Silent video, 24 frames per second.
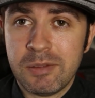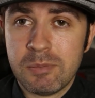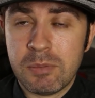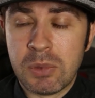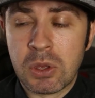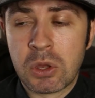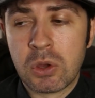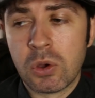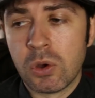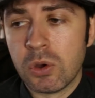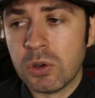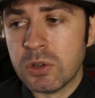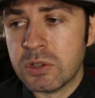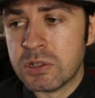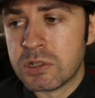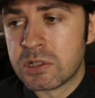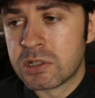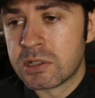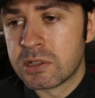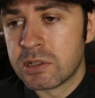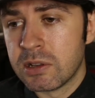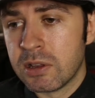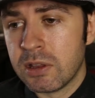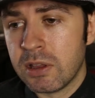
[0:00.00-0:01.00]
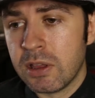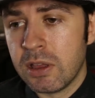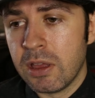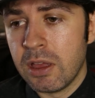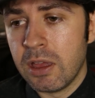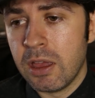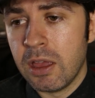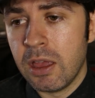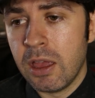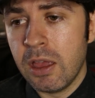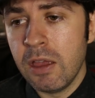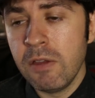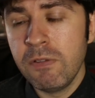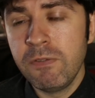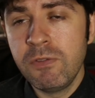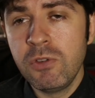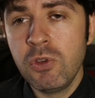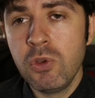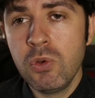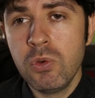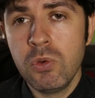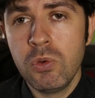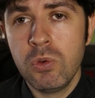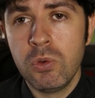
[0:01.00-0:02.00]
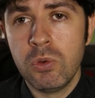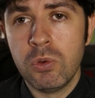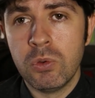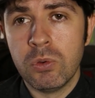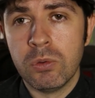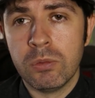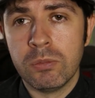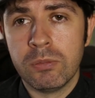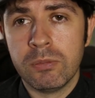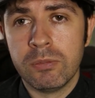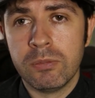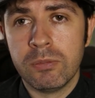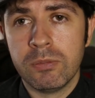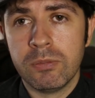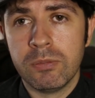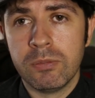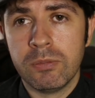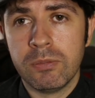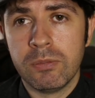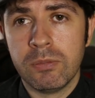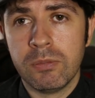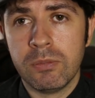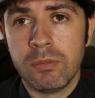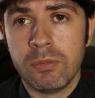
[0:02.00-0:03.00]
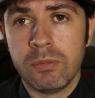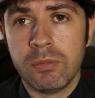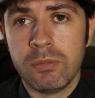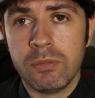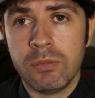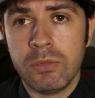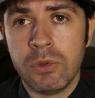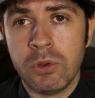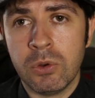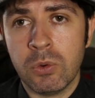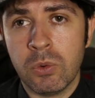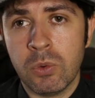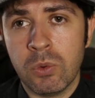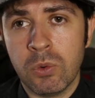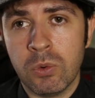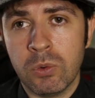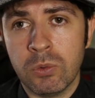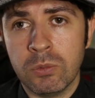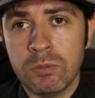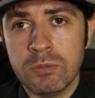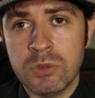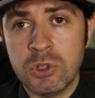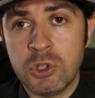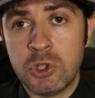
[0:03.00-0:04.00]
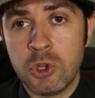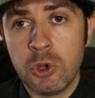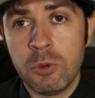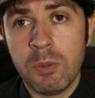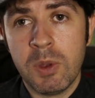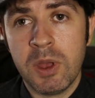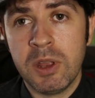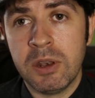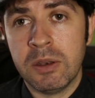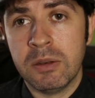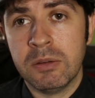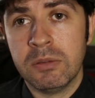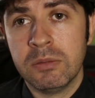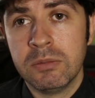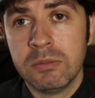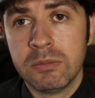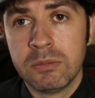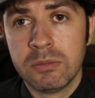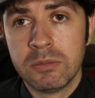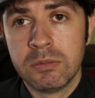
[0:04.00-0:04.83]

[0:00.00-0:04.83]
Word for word: Because if you, you know, zoom in